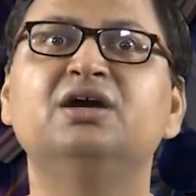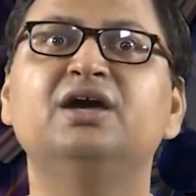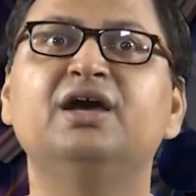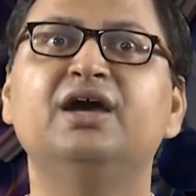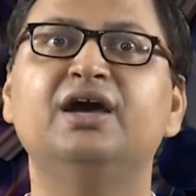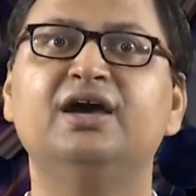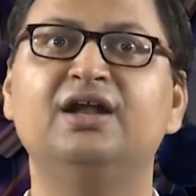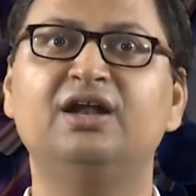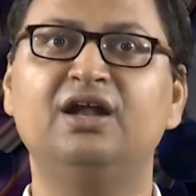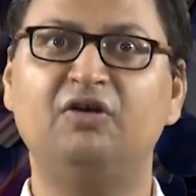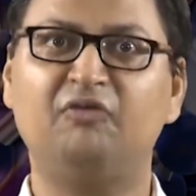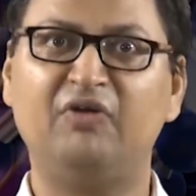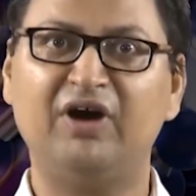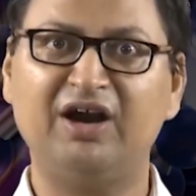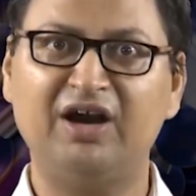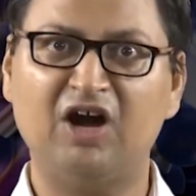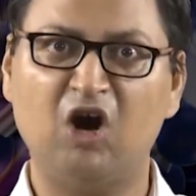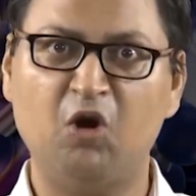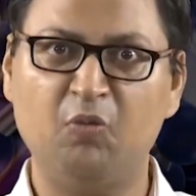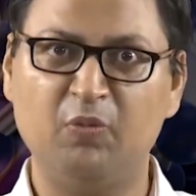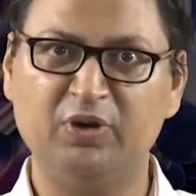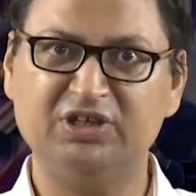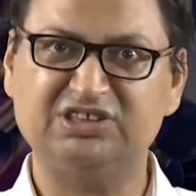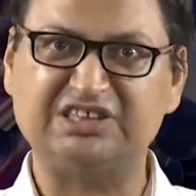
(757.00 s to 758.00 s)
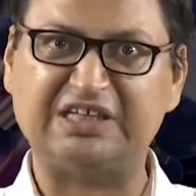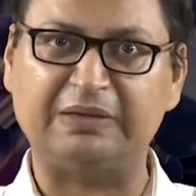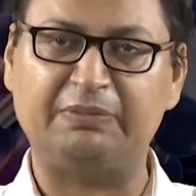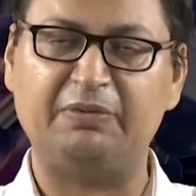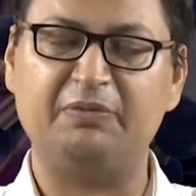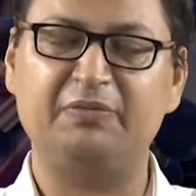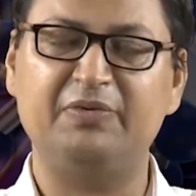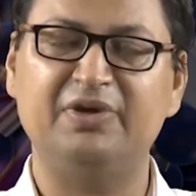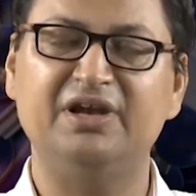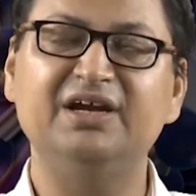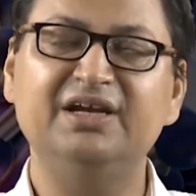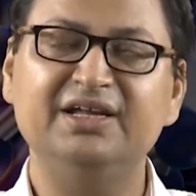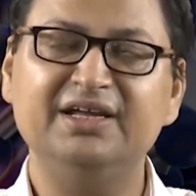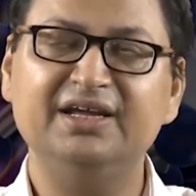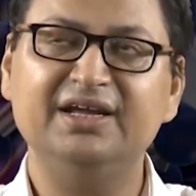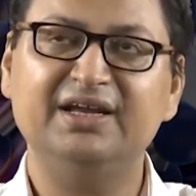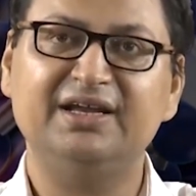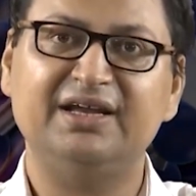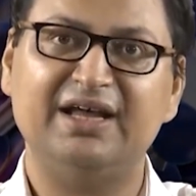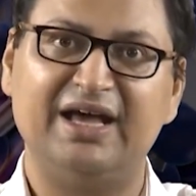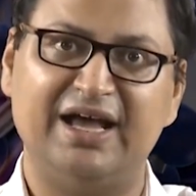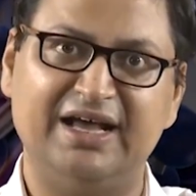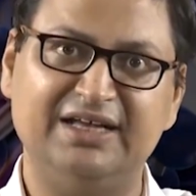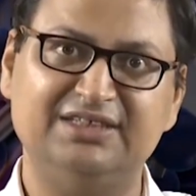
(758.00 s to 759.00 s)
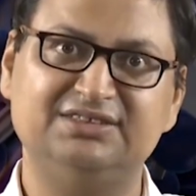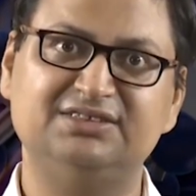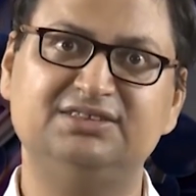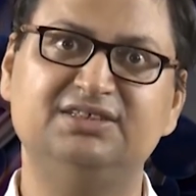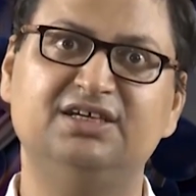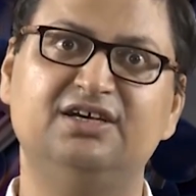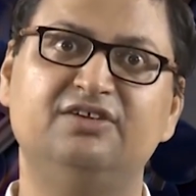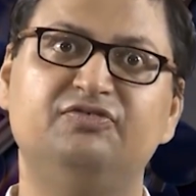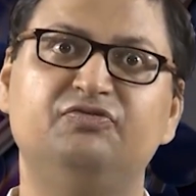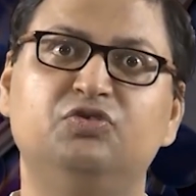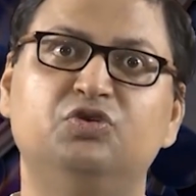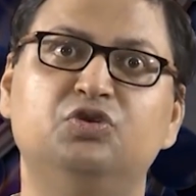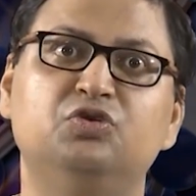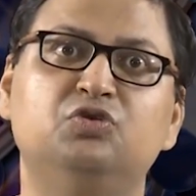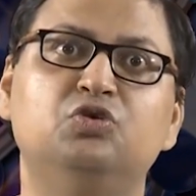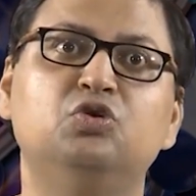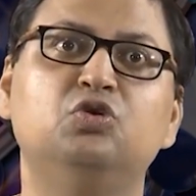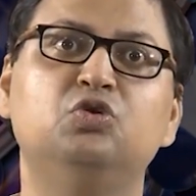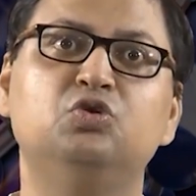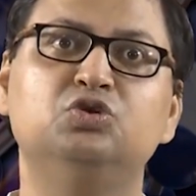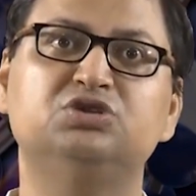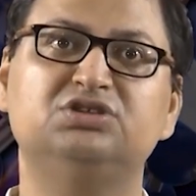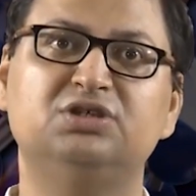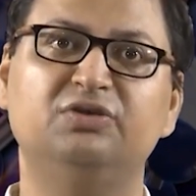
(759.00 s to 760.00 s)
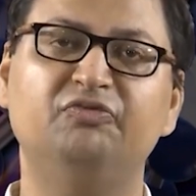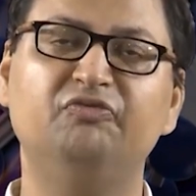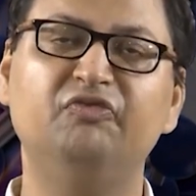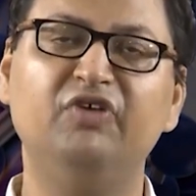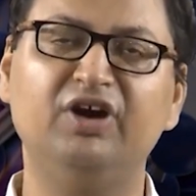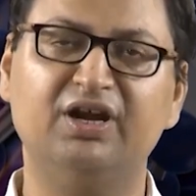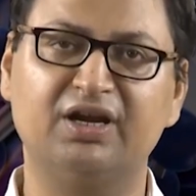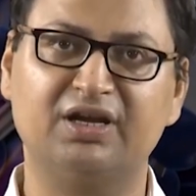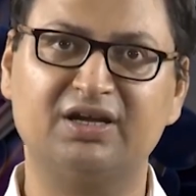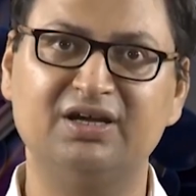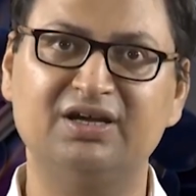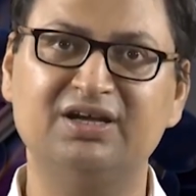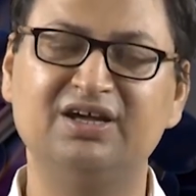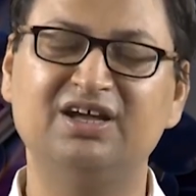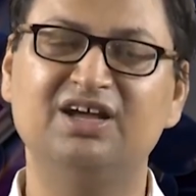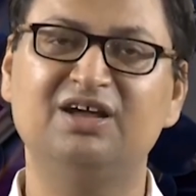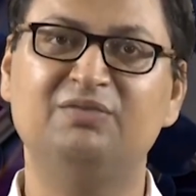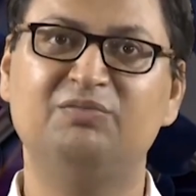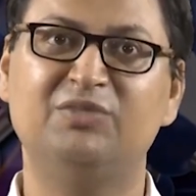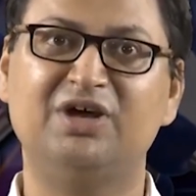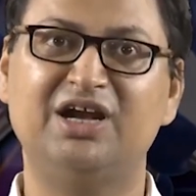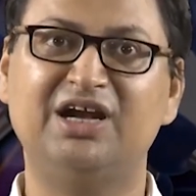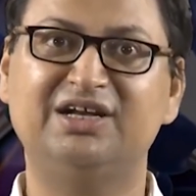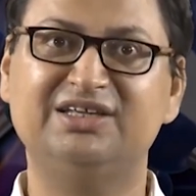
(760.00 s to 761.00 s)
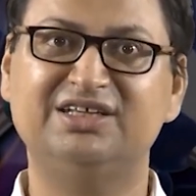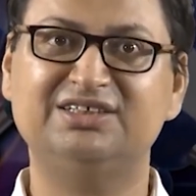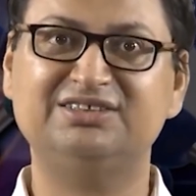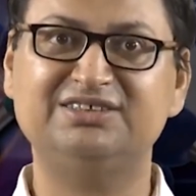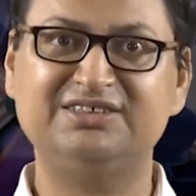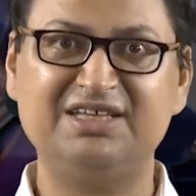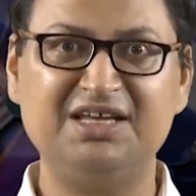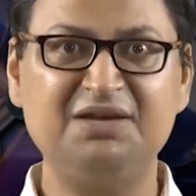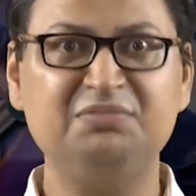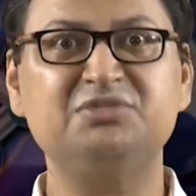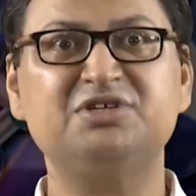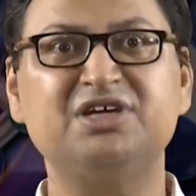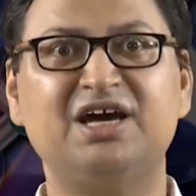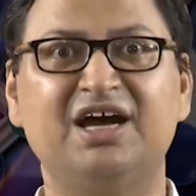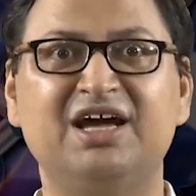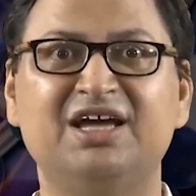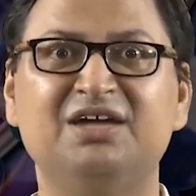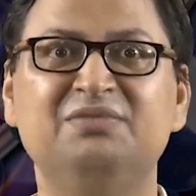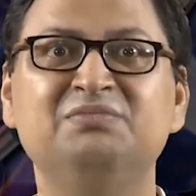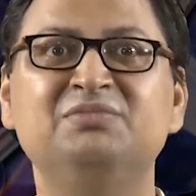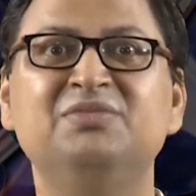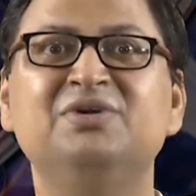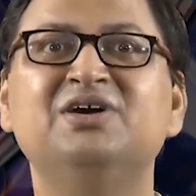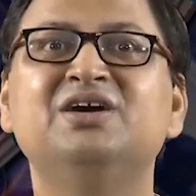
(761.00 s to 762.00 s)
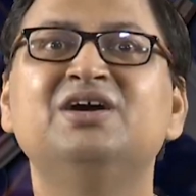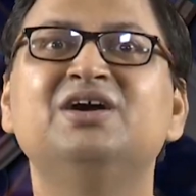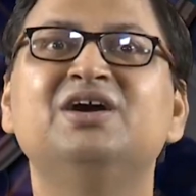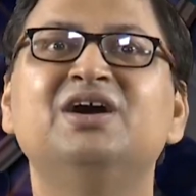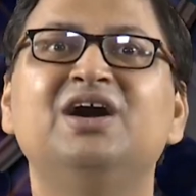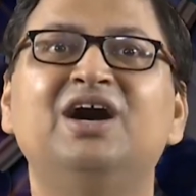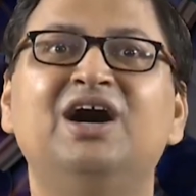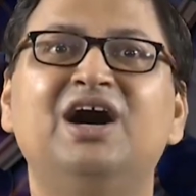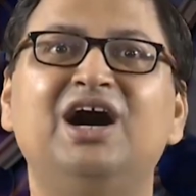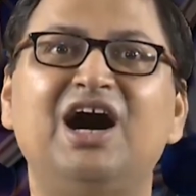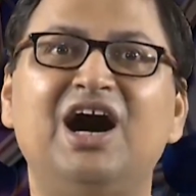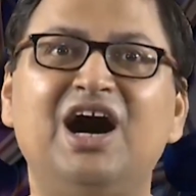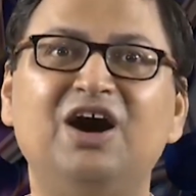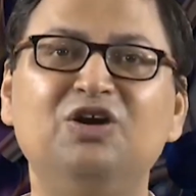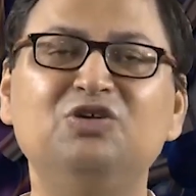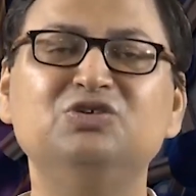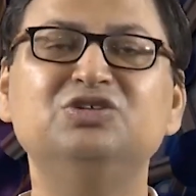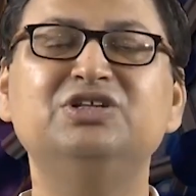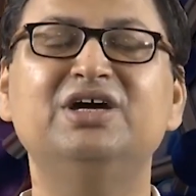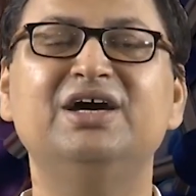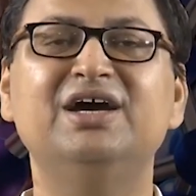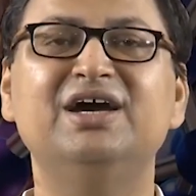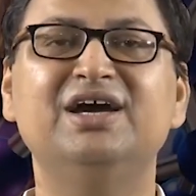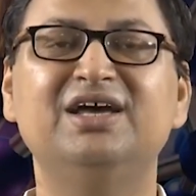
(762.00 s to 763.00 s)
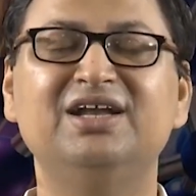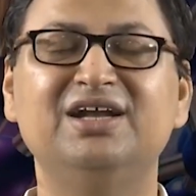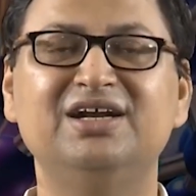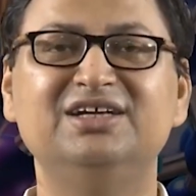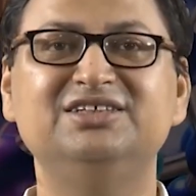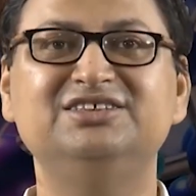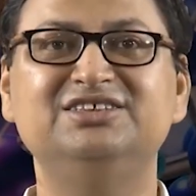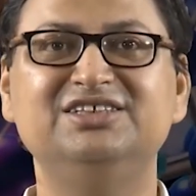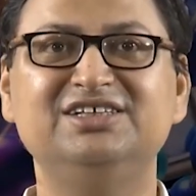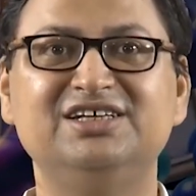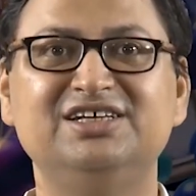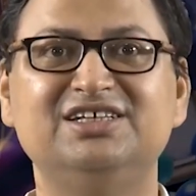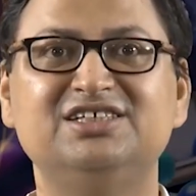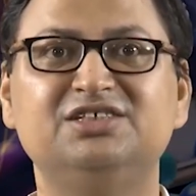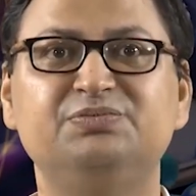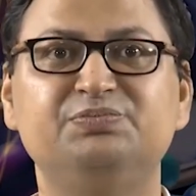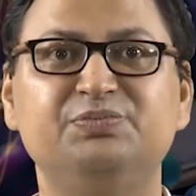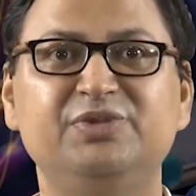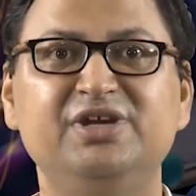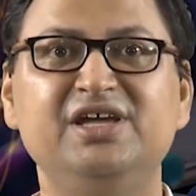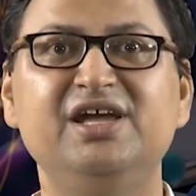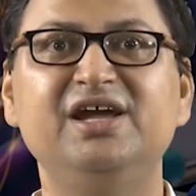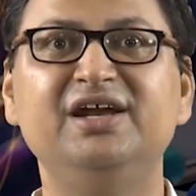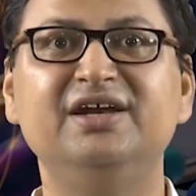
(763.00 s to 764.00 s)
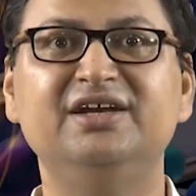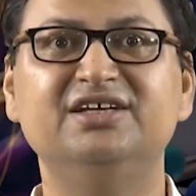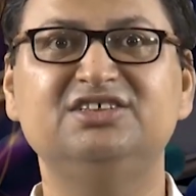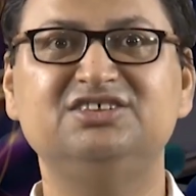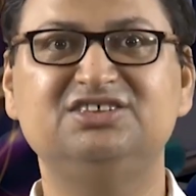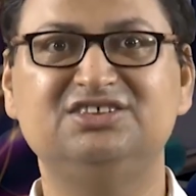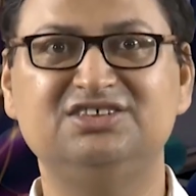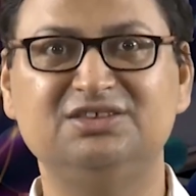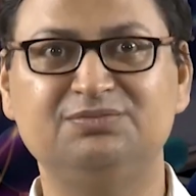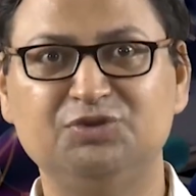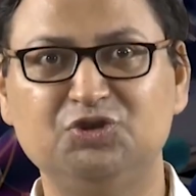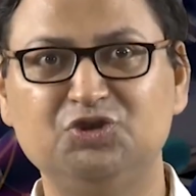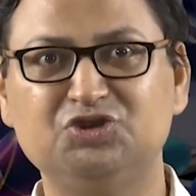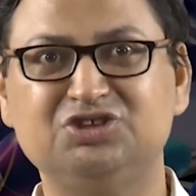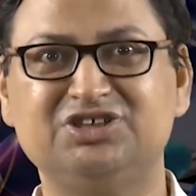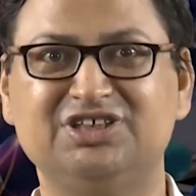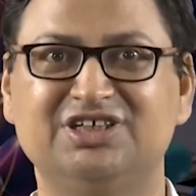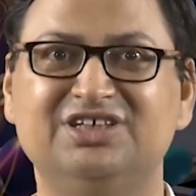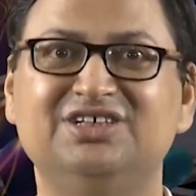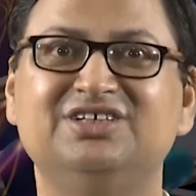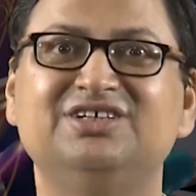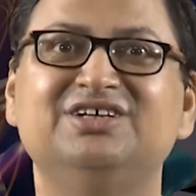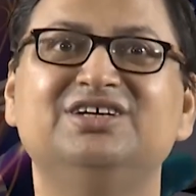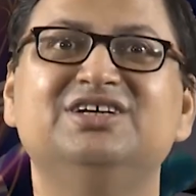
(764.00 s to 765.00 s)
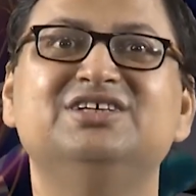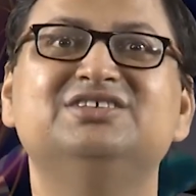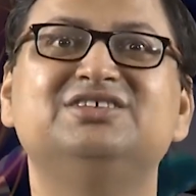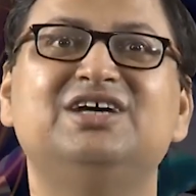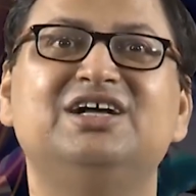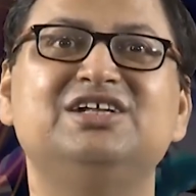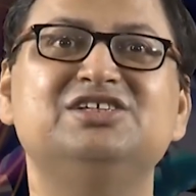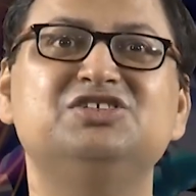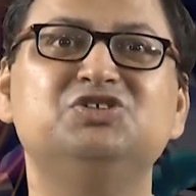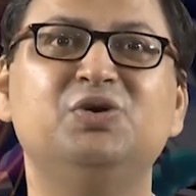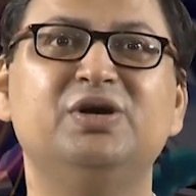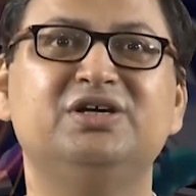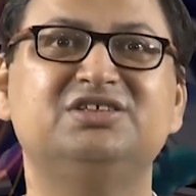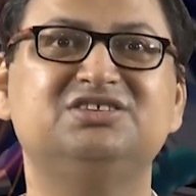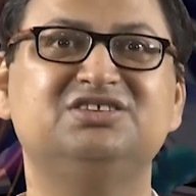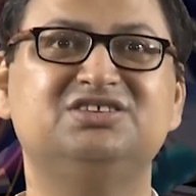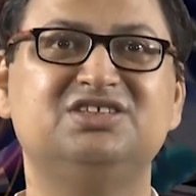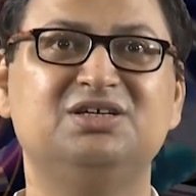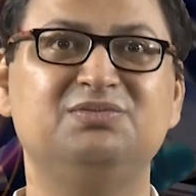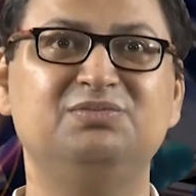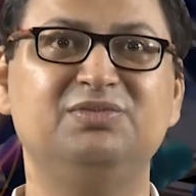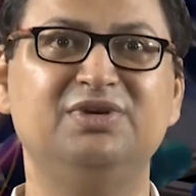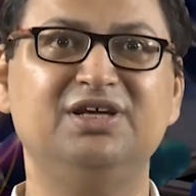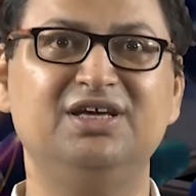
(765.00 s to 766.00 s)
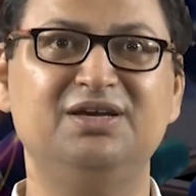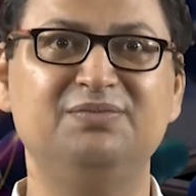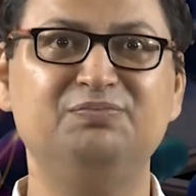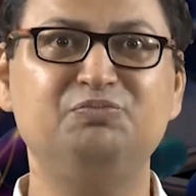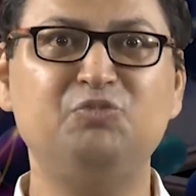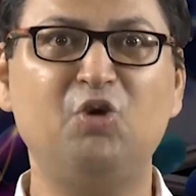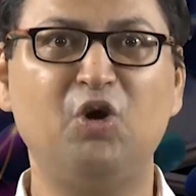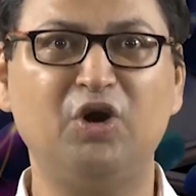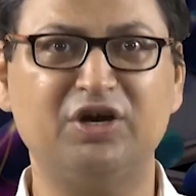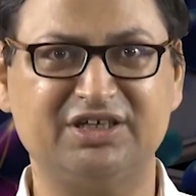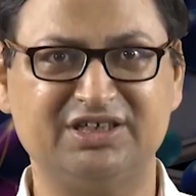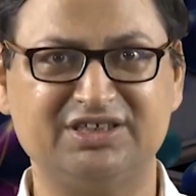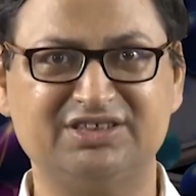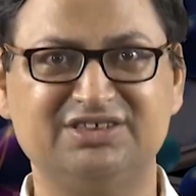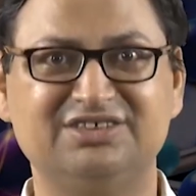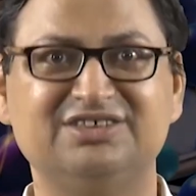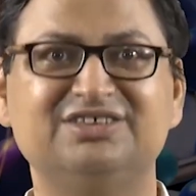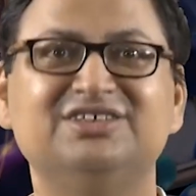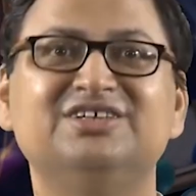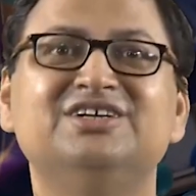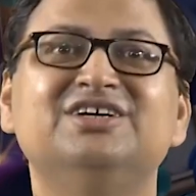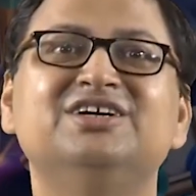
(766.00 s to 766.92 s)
and how much capability it has therefore to do some work. But at the same time, how the energy is being distributed is also extremely important.